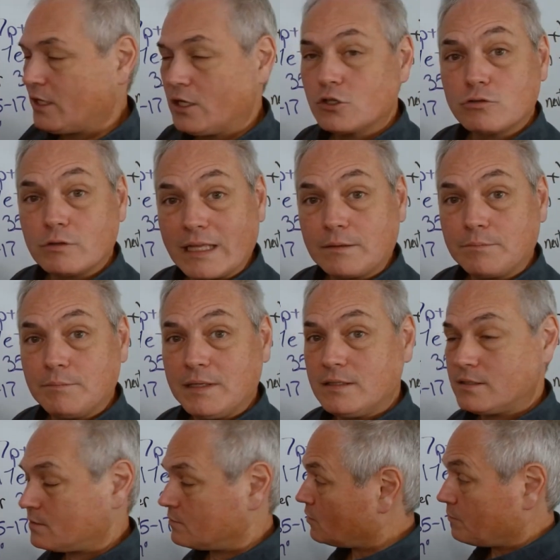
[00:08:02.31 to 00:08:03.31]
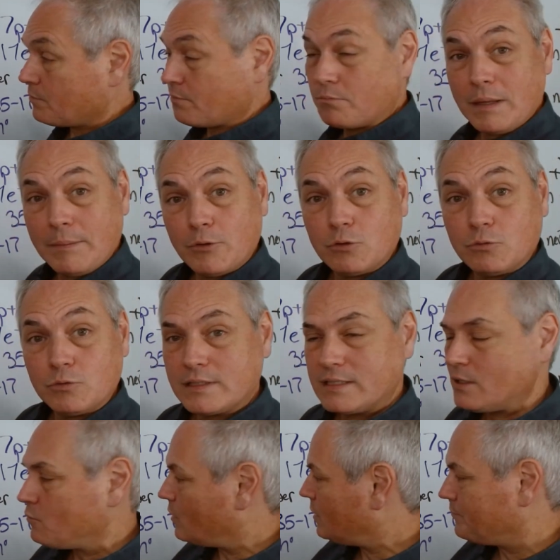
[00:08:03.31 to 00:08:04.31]
So that means some people would
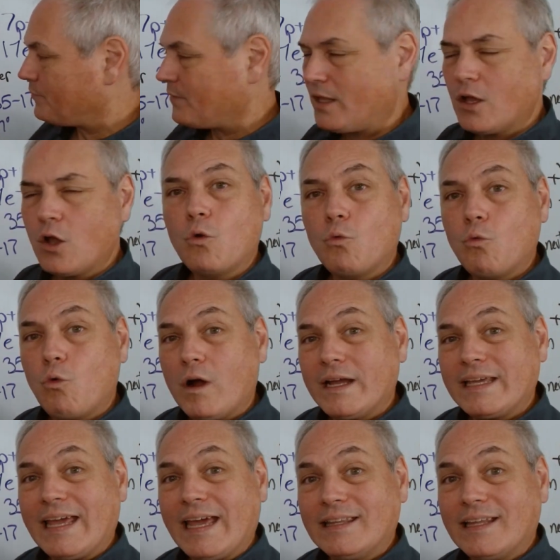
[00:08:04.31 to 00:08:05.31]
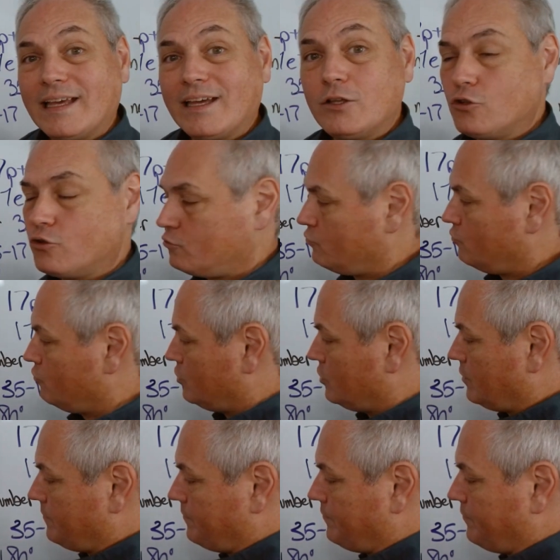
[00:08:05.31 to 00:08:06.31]
say, well, why can't I use